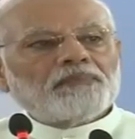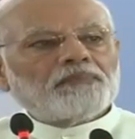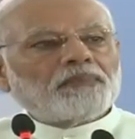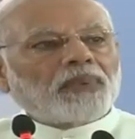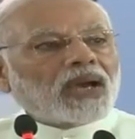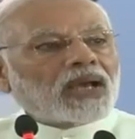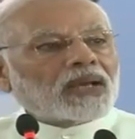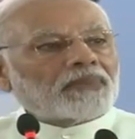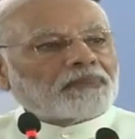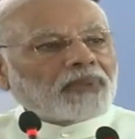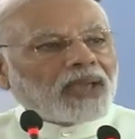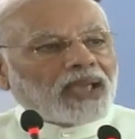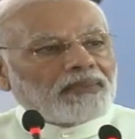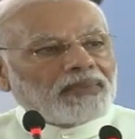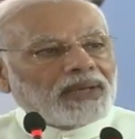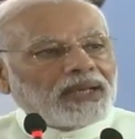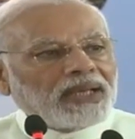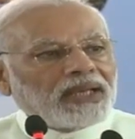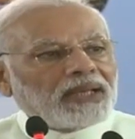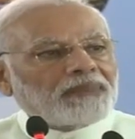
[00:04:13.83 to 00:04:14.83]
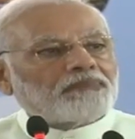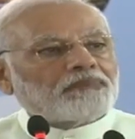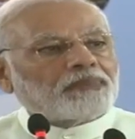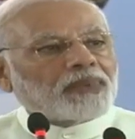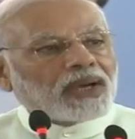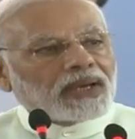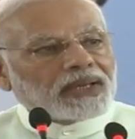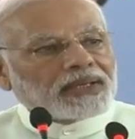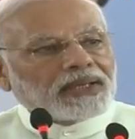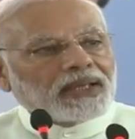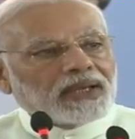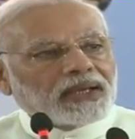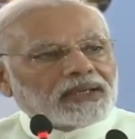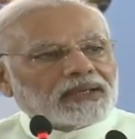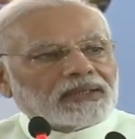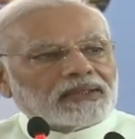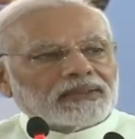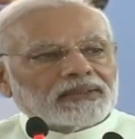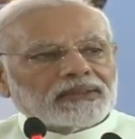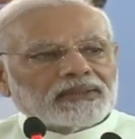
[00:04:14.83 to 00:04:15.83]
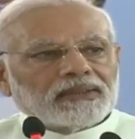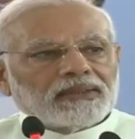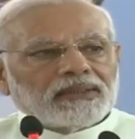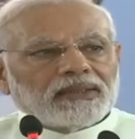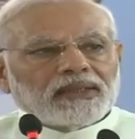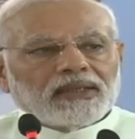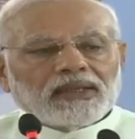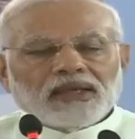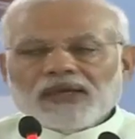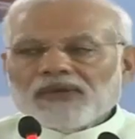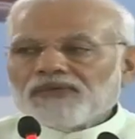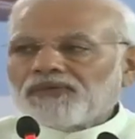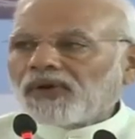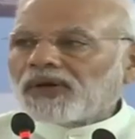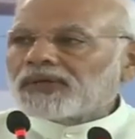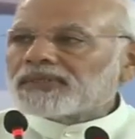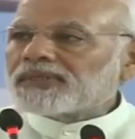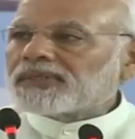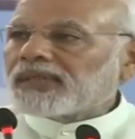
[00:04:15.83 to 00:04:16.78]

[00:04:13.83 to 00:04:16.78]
per family per year for